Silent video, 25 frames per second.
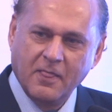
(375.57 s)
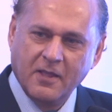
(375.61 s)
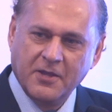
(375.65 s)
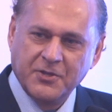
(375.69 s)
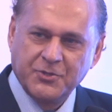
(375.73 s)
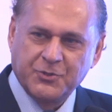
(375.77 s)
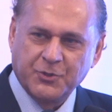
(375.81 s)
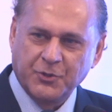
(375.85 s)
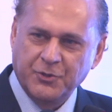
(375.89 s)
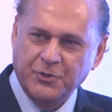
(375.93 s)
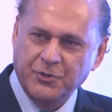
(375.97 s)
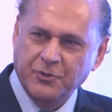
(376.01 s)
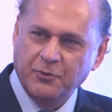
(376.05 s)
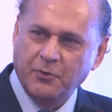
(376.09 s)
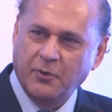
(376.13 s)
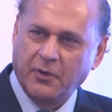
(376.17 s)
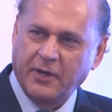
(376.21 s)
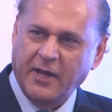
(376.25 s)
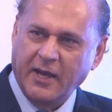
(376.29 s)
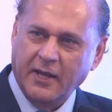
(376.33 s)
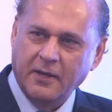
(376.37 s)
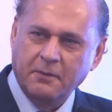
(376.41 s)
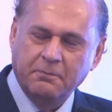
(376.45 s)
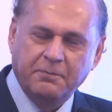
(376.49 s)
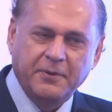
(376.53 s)
So you
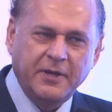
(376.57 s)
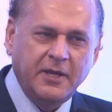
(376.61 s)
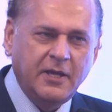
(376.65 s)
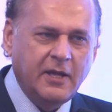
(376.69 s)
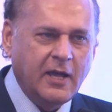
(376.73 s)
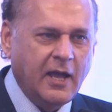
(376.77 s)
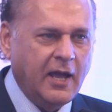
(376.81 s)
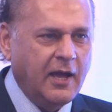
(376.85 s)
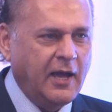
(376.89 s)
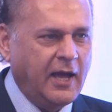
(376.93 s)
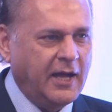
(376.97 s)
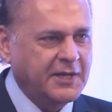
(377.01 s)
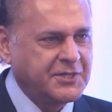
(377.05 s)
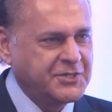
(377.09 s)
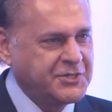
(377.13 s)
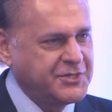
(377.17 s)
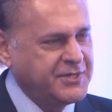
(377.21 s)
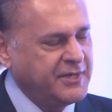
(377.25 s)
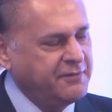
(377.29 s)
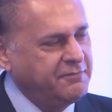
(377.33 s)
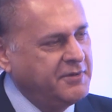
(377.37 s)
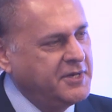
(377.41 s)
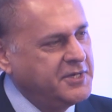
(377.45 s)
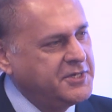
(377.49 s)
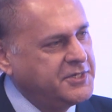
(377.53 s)
can be at
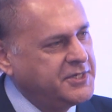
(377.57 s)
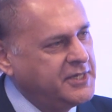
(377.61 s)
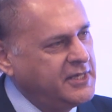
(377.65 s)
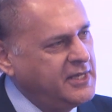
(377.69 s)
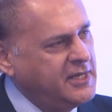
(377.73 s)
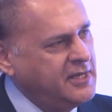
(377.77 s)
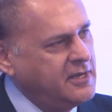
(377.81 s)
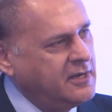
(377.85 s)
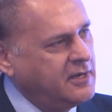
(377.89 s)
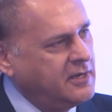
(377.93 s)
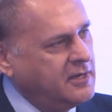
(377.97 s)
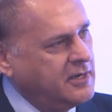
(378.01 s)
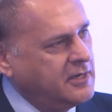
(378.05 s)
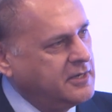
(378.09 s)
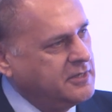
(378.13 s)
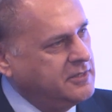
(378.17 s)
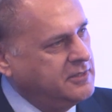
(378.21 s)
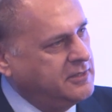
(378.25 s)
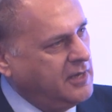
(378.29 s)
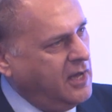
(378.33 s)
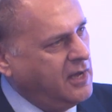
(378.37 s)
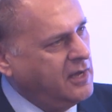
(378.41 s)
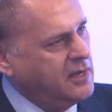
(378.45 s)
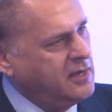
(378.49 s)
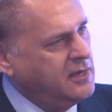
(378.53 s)
70
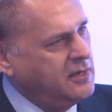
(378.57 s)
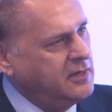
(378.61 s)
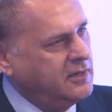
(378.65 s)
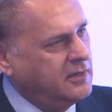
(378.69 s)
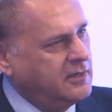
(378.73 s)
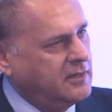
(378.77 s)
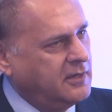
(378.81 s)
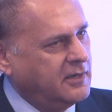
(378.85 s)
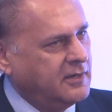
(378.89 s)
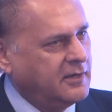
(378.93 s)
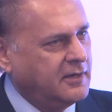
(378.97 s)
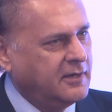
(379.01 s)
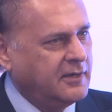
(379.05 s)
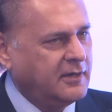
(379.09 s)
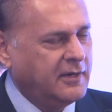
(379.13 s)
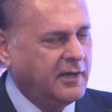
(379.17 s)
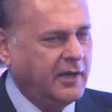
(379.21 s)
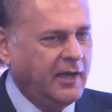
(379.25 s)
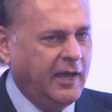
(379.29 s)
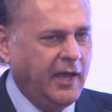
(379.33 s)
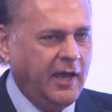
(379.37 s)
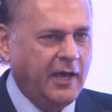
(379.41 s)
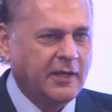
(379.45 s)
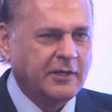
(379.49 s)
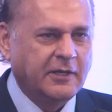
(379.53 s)
young
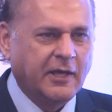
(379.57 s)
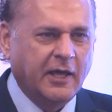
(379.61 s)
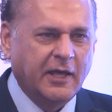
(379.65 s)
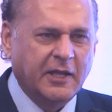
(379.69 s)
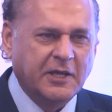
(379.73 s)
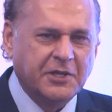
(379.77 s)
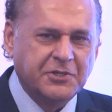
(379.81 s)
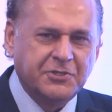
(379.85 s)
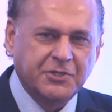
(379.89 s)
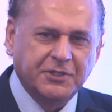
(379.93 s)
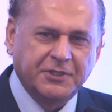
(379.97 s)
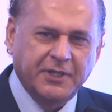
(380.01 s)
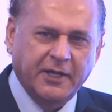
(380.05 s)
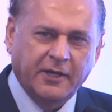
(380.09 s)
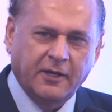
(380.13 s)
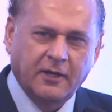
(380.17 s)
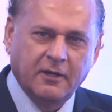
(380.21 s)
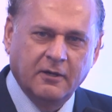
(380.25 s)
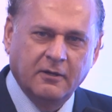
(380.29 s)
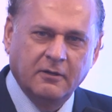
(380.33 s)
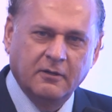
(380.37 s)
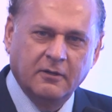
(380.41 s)
and energetic,